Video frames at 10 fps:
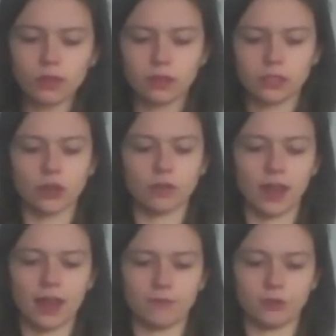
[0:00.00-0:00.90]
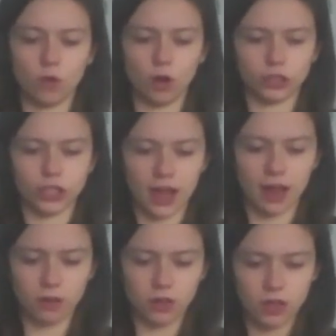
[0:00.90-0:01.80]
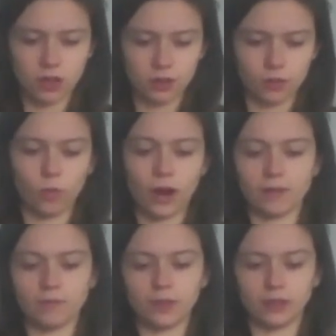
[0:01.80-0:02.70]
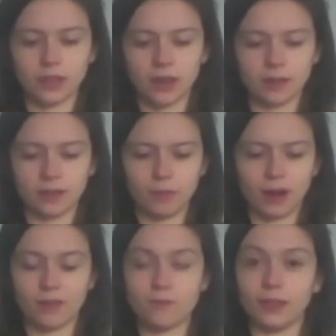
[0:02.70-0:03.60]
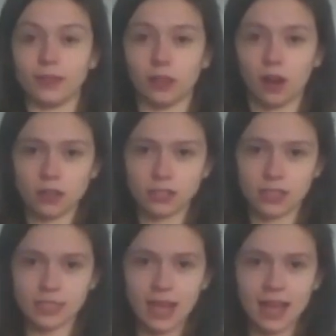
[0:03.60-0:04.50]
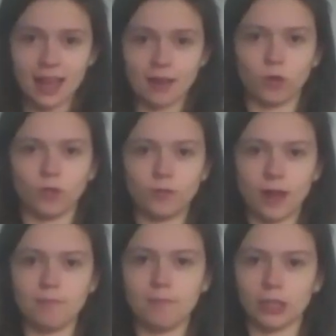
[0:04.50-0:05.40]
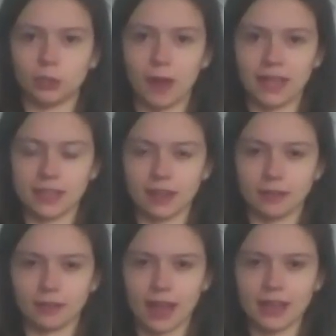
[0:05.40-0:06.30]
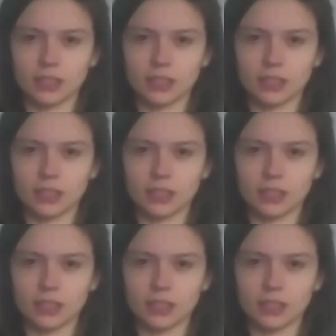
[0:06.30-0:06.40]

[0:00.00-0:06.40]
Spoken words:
so that if you watch now, when I've filled the glasses, it will fit much better, okay?